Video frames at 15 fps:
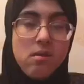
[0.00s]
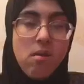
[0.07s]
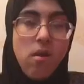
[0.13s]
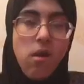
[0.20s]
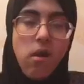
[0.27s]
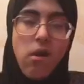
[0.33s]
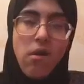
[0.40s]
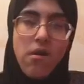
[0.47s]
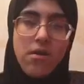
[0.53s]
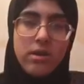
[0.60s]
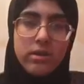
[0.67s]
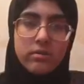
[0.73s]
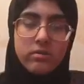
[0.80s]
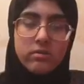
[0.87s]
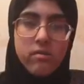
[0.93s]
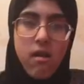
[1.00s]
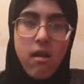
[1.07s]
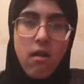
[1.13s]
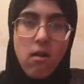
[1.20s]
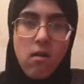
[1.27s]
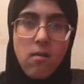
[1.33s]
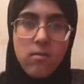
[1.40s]
What's your favorite
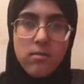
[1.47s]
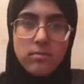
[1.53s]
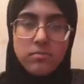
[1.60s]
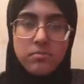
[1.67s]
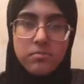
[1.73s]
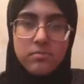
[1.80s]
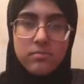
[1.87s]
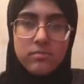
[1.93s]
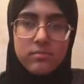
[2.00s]
song right now?